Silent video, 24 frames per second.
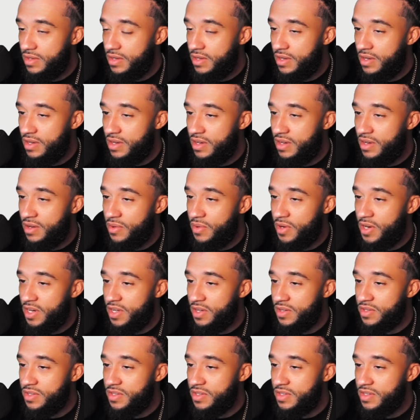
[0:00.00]
Uh, what
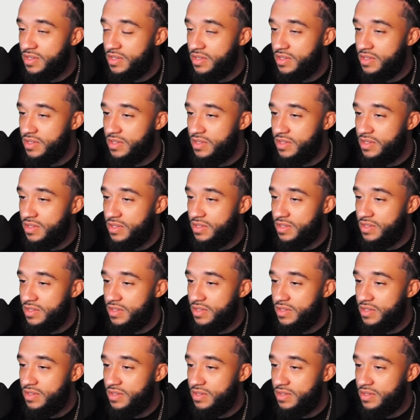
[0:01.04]
else?
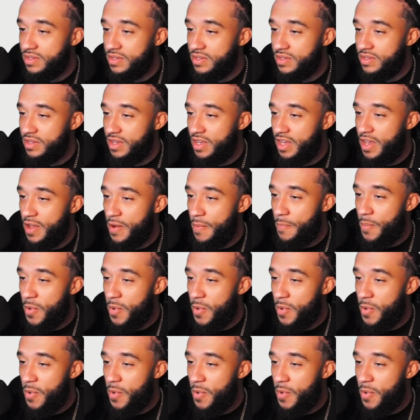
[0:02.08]
And